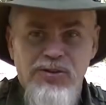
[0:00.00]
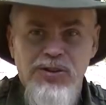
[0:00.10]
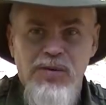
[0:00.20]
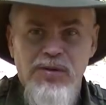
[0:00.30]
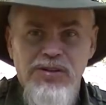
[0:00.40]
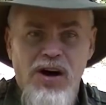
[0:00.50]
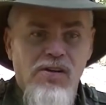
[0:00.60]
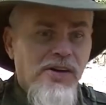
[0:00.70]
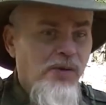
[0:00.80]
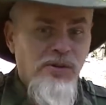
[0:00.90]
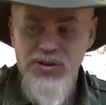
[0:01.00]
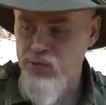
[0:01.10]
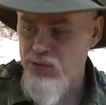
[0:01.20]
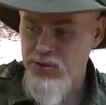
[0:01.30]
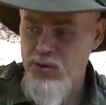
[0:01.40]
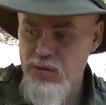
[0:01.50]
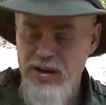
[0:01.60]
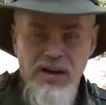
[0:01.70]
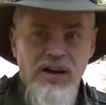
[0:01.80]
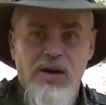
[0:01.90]
or something talking and we just want something we
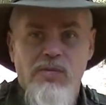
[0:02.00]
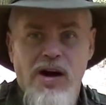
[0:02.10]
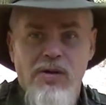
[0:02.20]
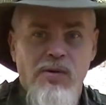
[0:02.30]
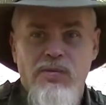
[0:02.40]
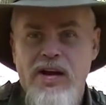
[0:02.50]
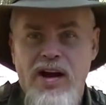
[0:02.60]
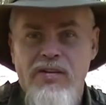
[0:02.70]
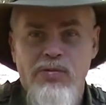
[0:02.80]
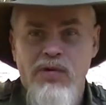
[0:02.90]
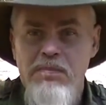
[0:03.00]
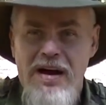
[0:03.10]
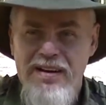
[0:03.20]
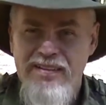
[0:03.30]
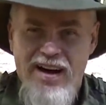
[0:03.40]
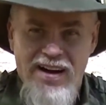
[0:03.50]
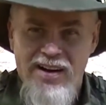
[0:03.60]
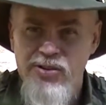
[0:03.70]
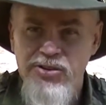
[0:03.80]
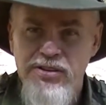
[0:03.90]
can heat up right quick without having to run back in the
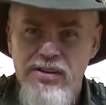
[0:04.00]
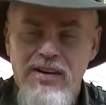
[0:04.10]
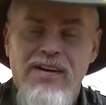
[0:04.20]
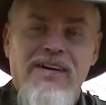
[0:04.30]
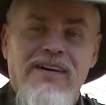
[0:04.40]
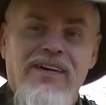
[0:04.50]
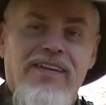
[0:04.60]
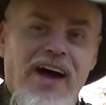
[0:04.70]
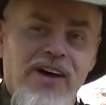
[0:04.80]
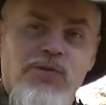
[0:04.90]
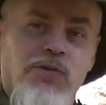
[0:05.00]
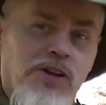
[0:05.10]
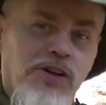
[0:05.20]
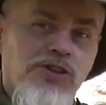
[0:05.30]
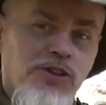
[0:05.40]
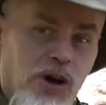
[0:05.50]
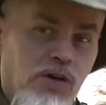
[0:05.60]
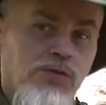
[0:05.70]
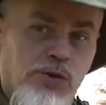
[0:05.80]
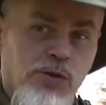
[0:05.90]
house. That's where this
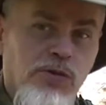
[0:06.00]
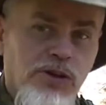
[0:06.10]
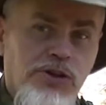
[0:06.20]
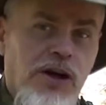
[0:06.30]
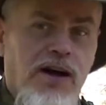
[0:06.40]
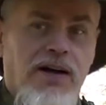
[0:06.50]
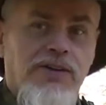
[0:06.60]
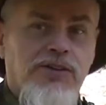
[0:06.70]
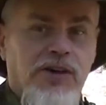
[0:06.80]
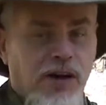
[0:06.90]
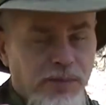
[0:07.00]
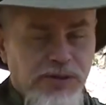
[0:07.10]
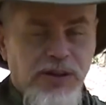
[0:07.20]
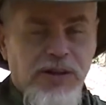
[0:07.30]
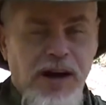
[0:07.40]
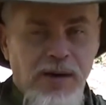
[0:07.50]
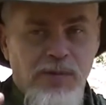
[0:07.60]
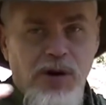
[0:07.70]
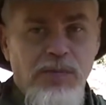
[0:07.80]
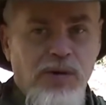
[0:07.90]
stove truly shines. So let me set the
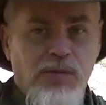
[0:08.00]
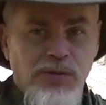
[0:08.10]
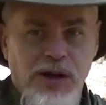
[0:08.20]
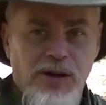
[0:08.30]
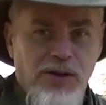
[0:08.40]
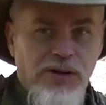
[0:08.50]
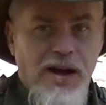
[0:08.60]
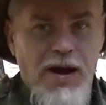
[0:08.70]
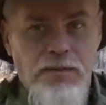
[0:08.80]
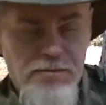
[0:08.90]
camera up and we'll take a look at it.